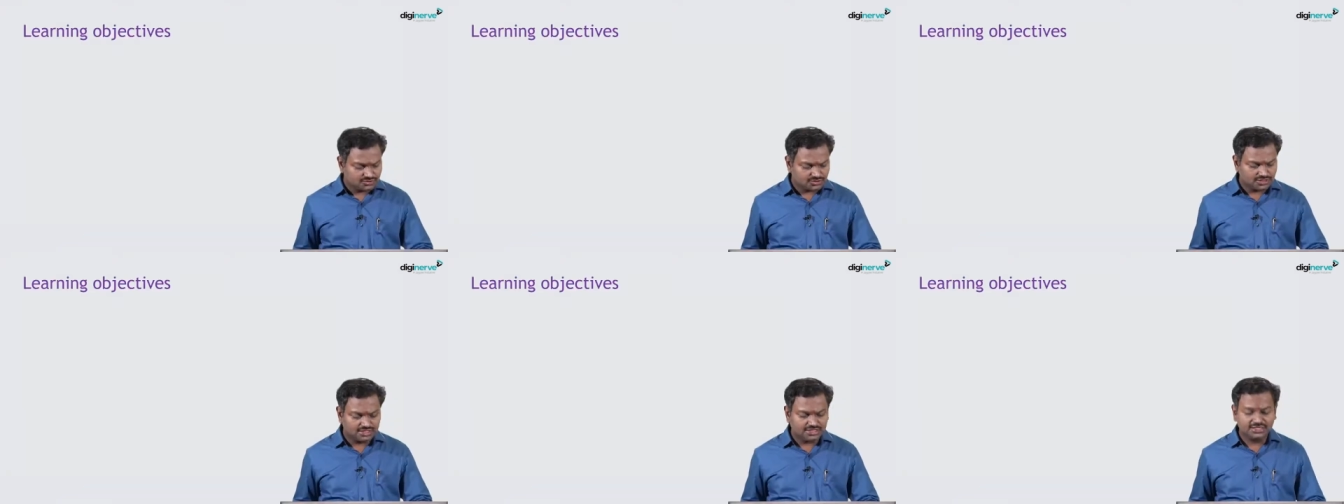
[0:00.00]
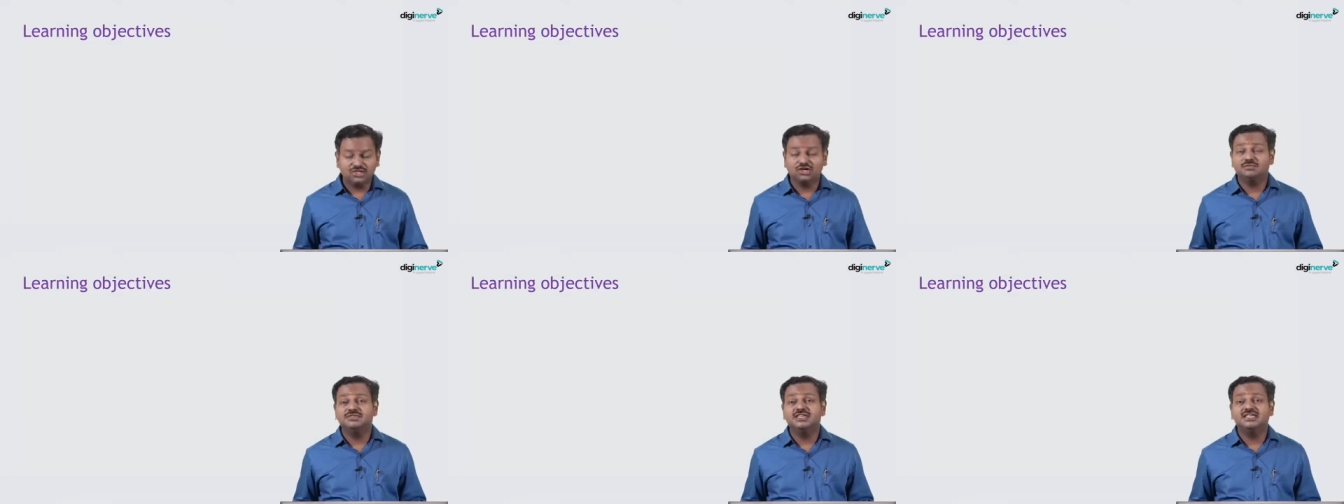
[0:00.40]
So the learning
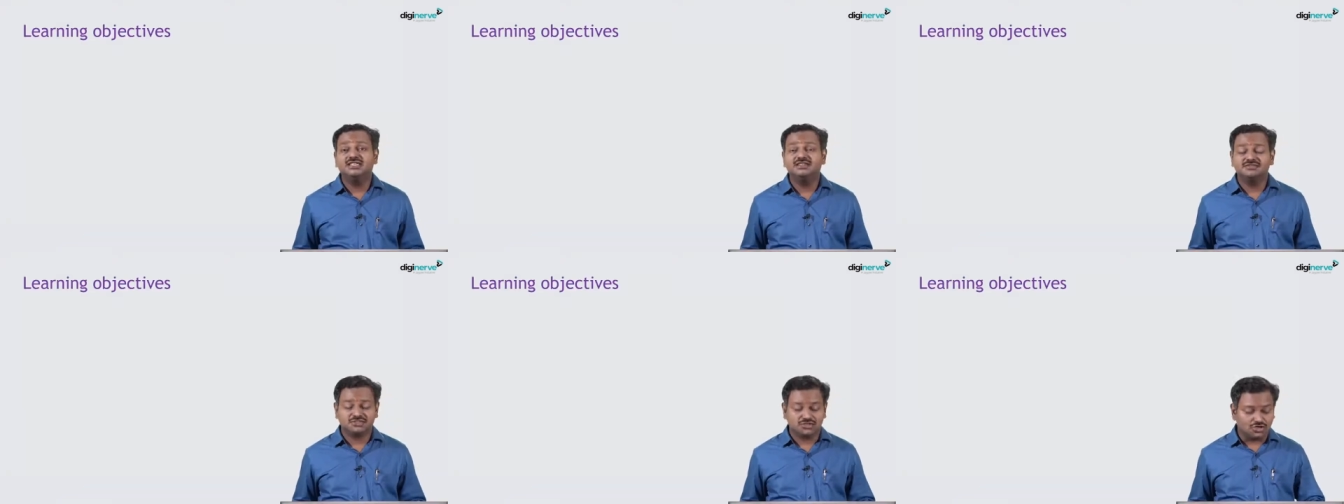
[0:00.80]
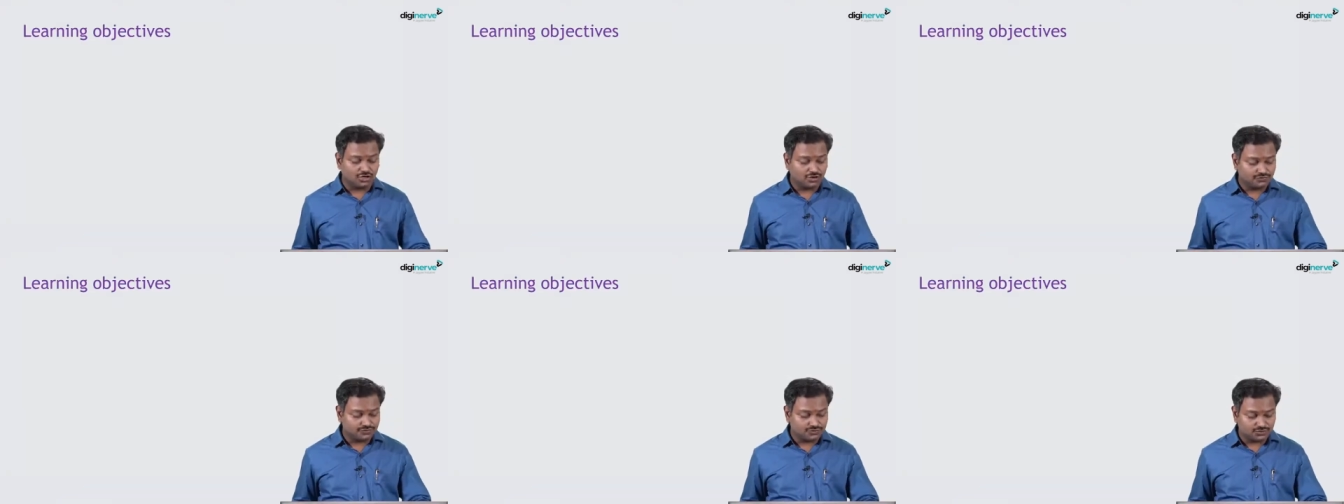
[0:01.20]
objectives
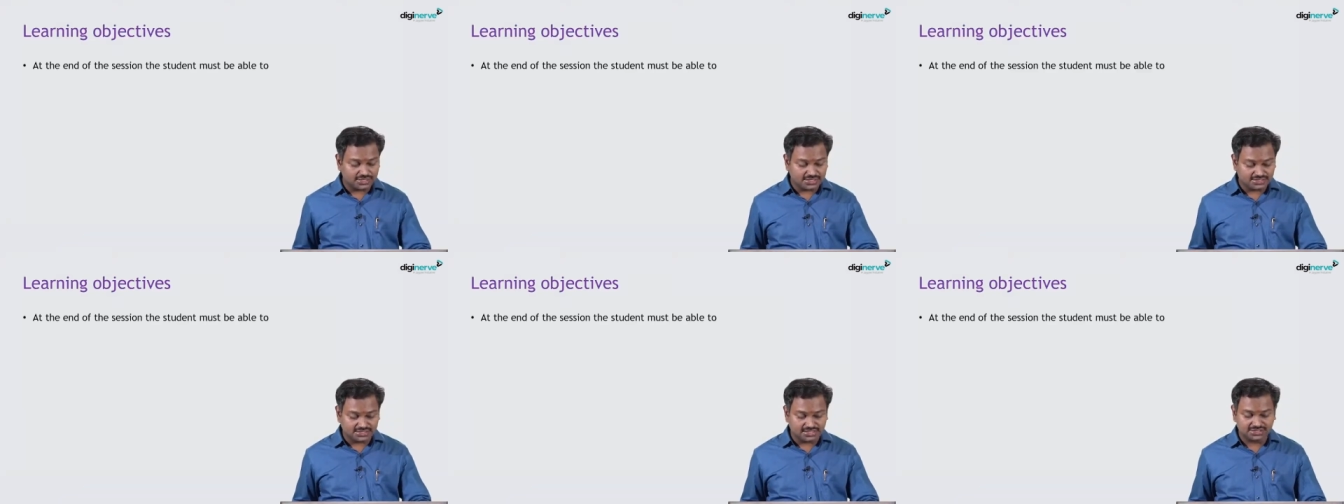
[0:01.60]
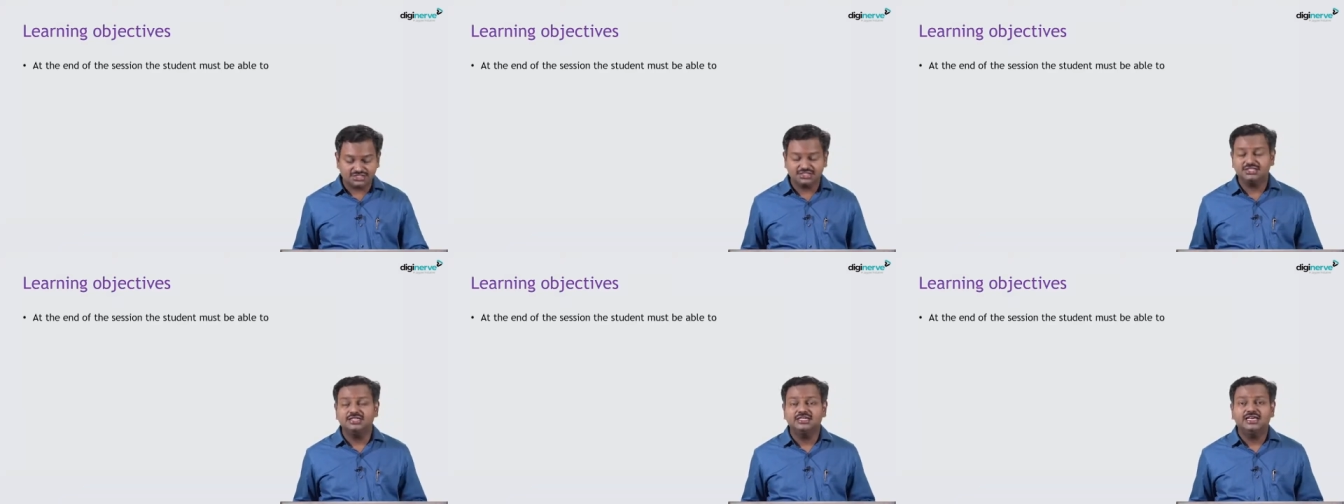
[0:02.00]
of today's
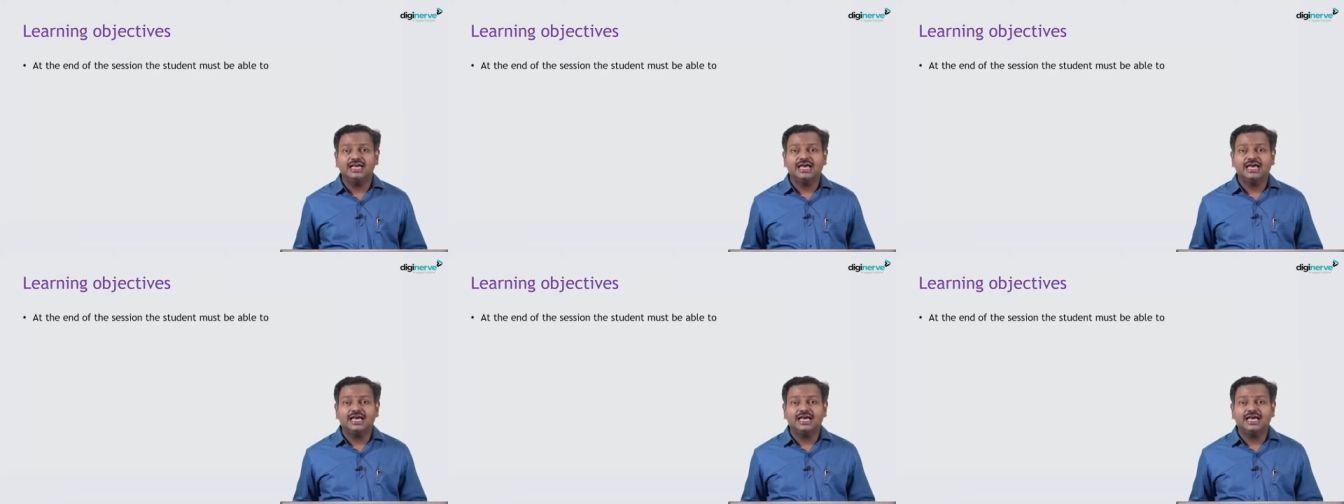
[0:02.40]
session: